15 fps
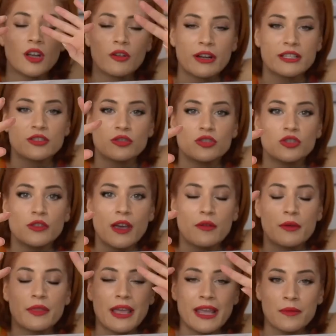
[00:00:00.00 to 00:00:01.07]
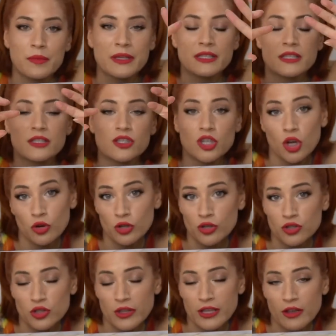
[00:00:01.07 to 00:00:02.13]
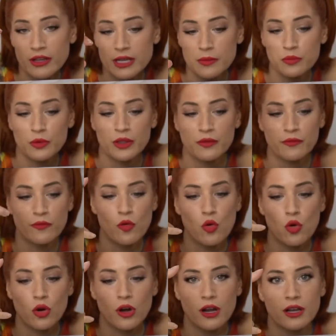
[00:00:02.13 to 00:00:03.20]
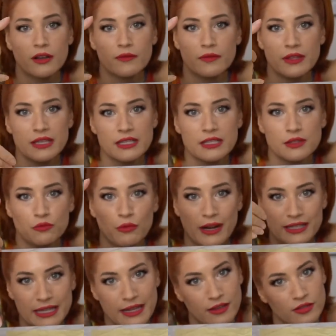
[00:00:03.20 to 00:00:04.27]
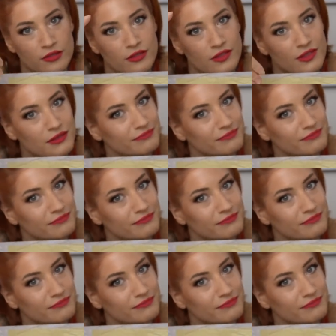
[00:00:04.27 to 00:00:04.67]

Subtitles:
All right, so do that with 8 pieces total so that you end up with 4 of these rectangles.